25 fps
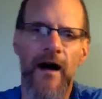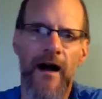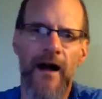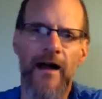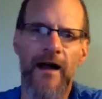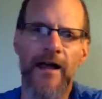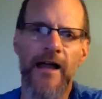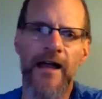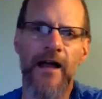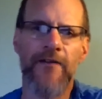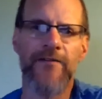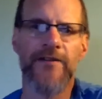
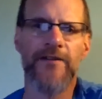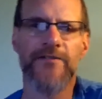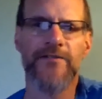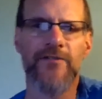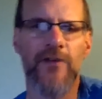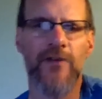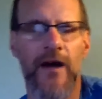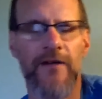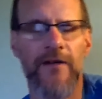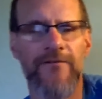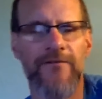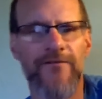I haven't
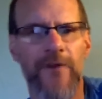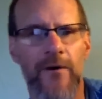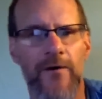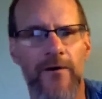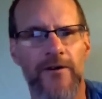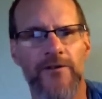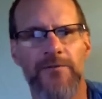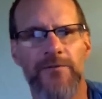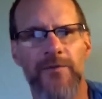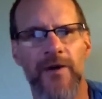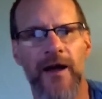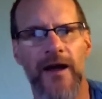tried
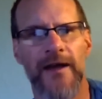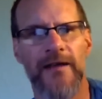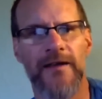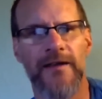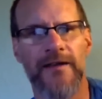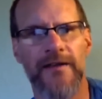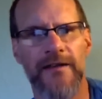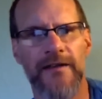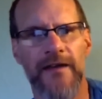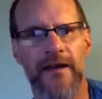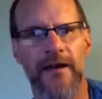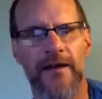focus
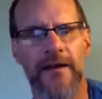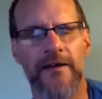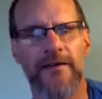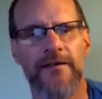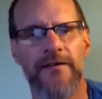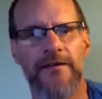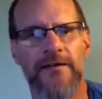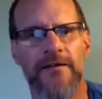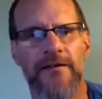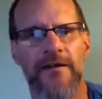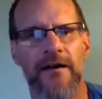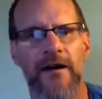bracketing yet.
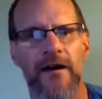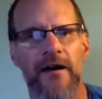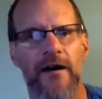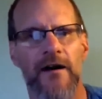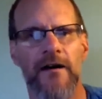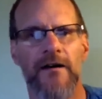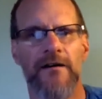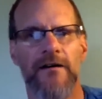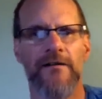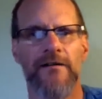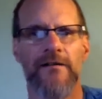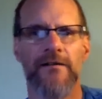
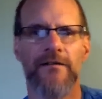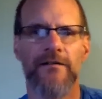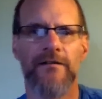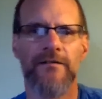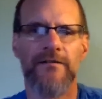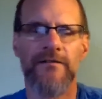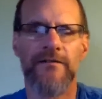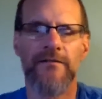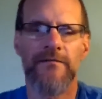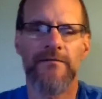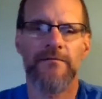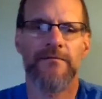Uh,
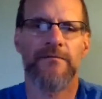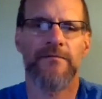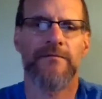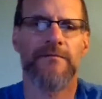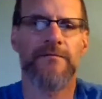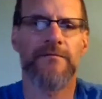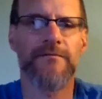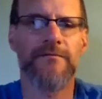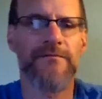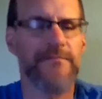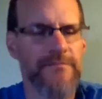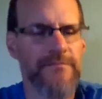
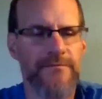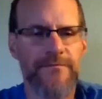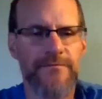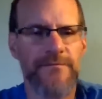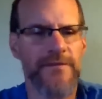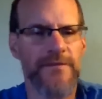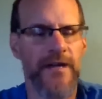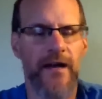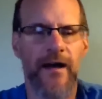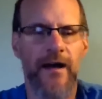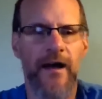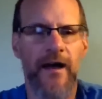
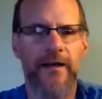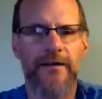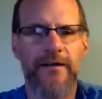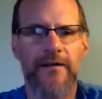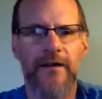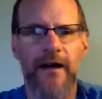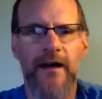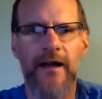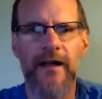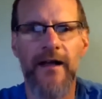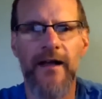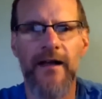yeah,
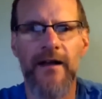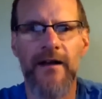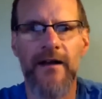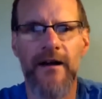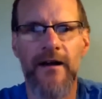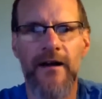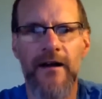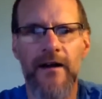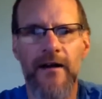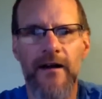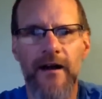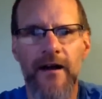I, I
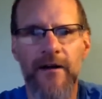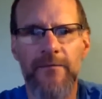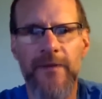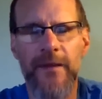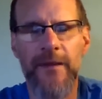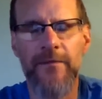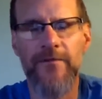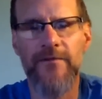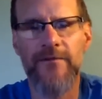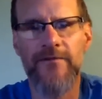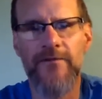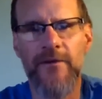
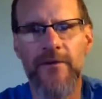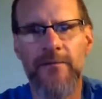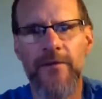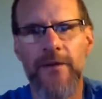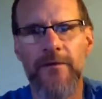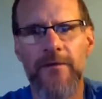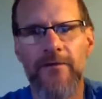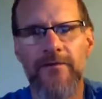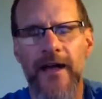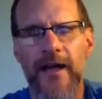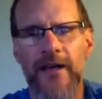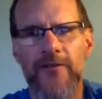people some
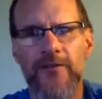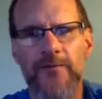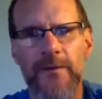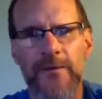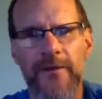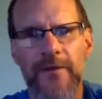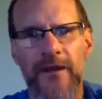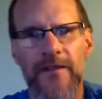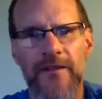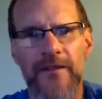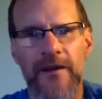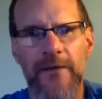people have asked
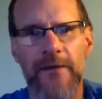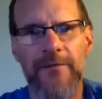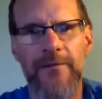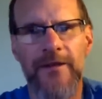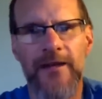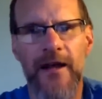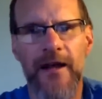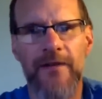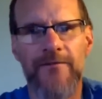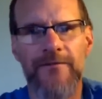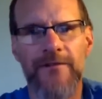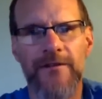me about that. I'm
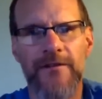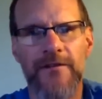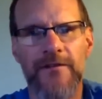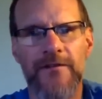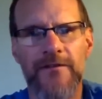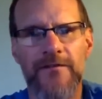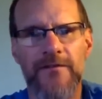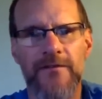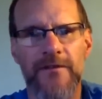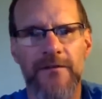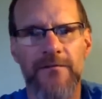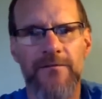going to have to
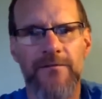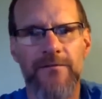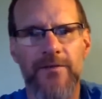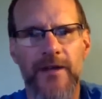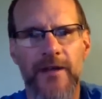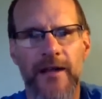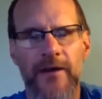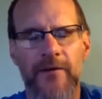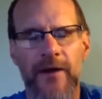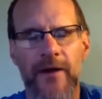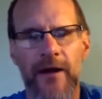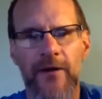to
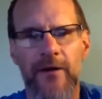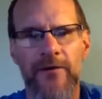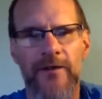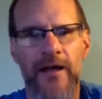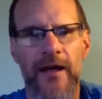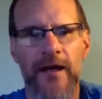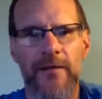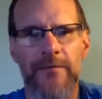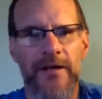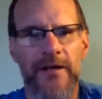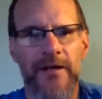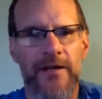play around with
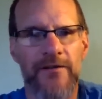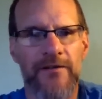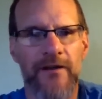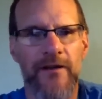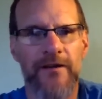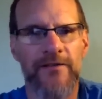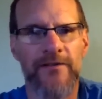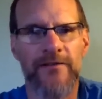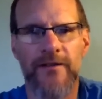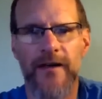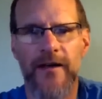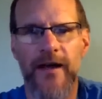that because
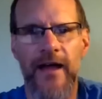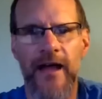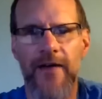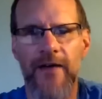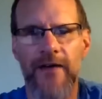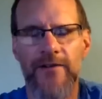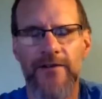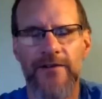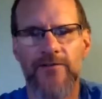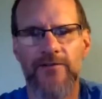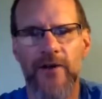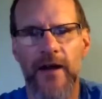honestly, I
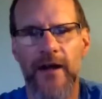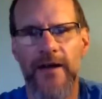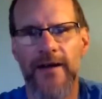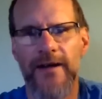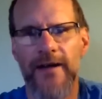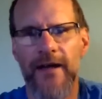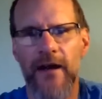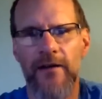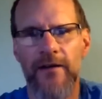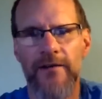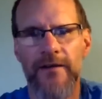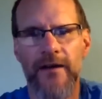haven't tried
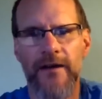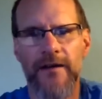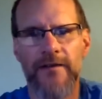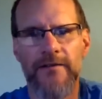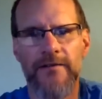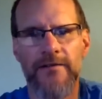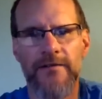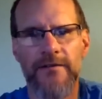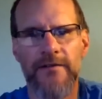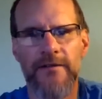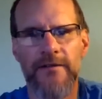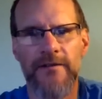it out
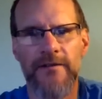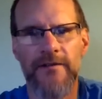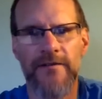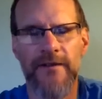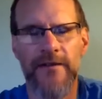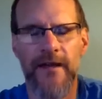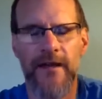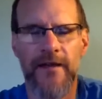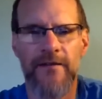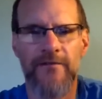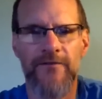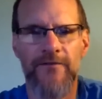yet.
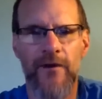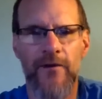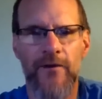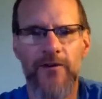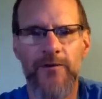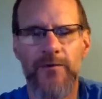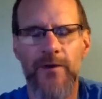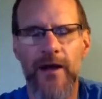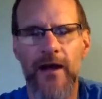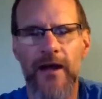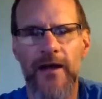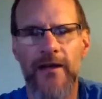That
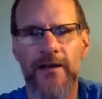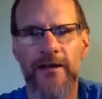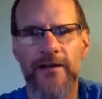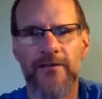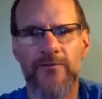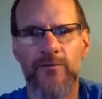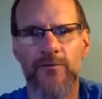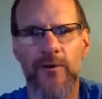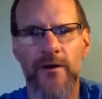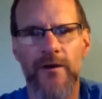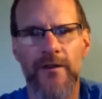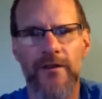focus bracketing
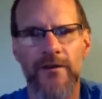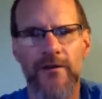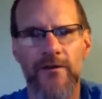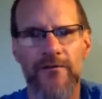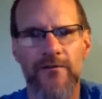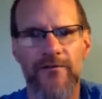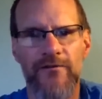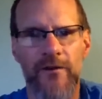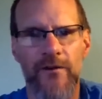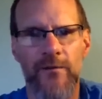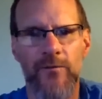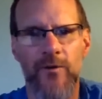is one of the
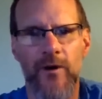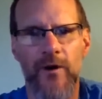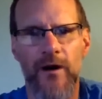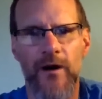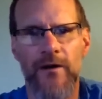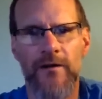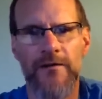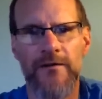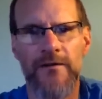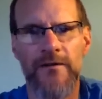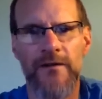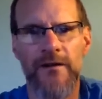new
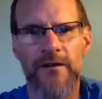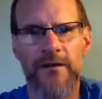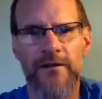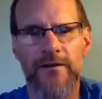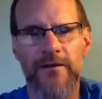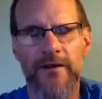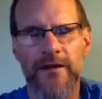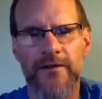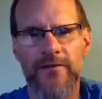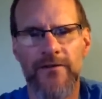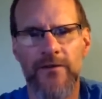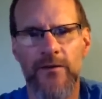firmware
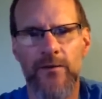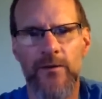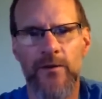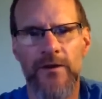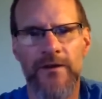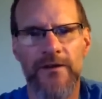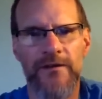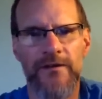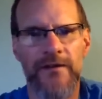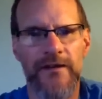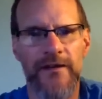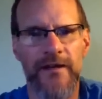things that
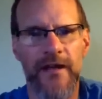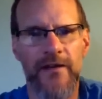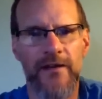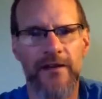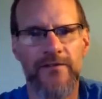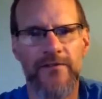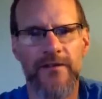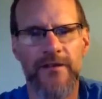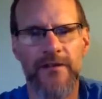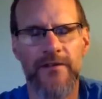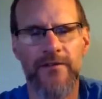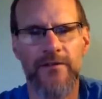went into the
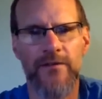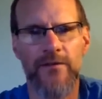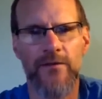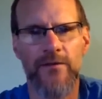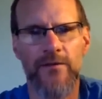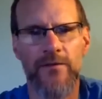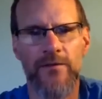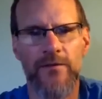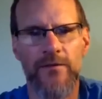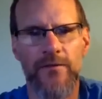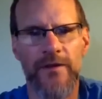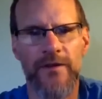
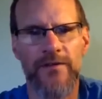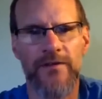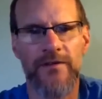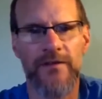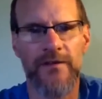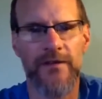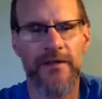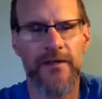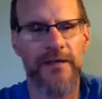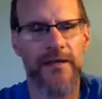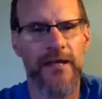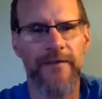XT2
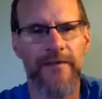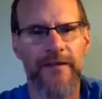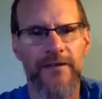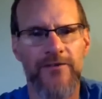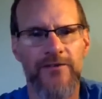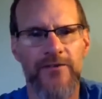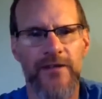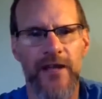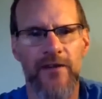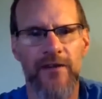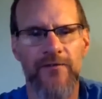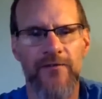recently and the
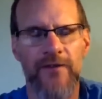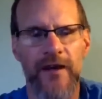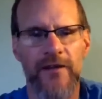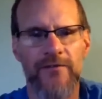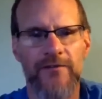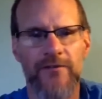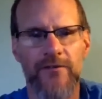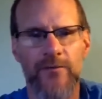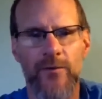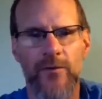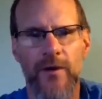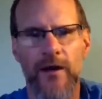
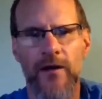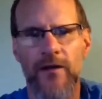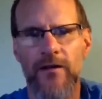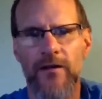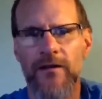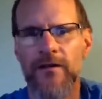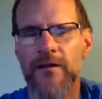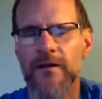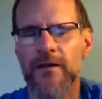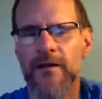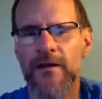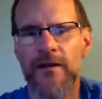GFX as
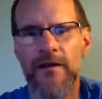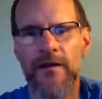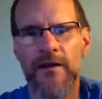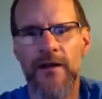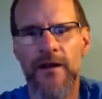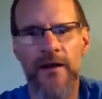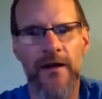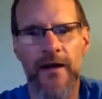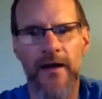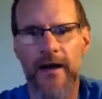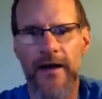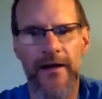well,
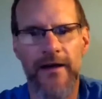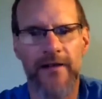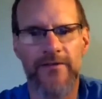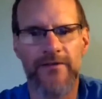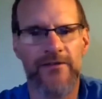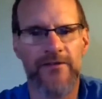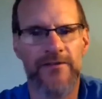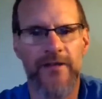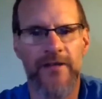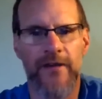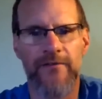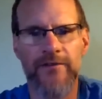and
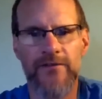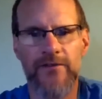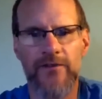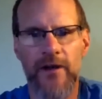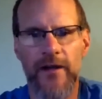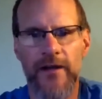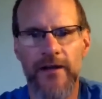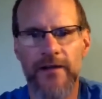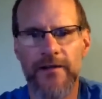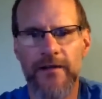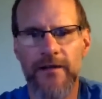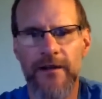I just haven't
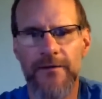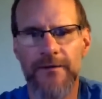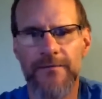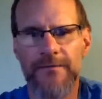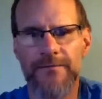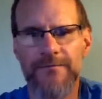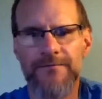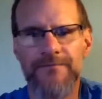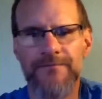tried it yet.